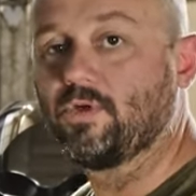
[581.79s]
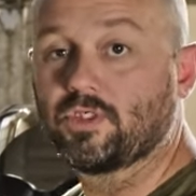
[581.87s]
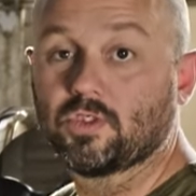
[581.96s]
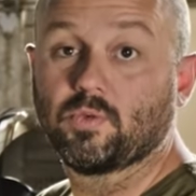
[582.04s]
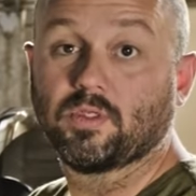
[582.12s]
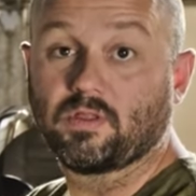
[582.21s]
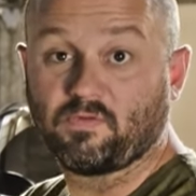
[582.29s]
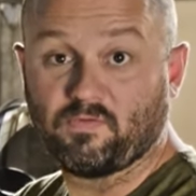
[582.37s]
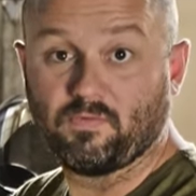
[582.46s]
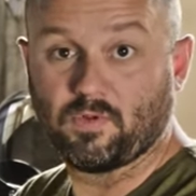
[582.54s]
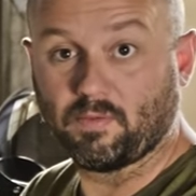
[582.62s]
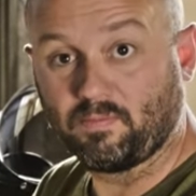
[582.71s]
which is what
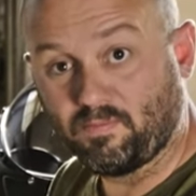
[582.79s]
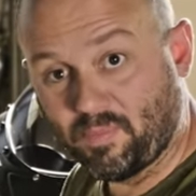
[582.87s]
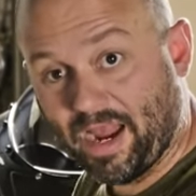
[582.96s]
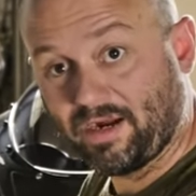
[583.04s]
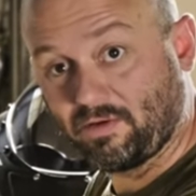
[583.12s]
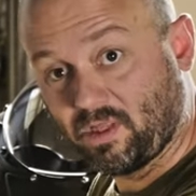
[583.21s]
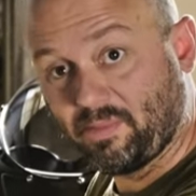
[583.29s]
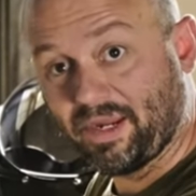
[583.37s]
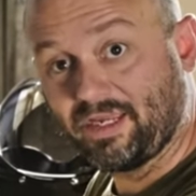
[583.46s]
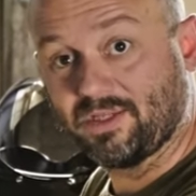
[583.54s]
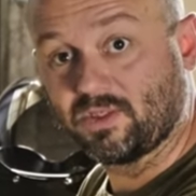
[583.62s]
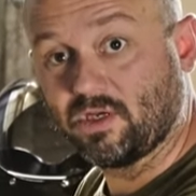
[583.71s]
the
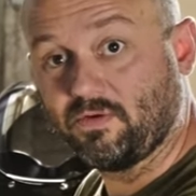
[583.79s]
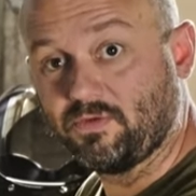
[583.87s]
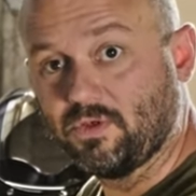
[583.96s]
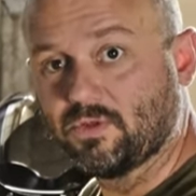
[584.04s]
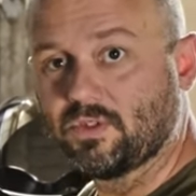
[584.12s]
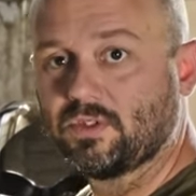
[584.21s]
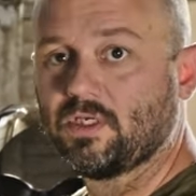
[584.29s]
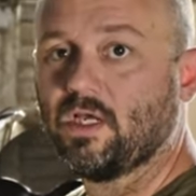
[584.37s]
bike itself uses.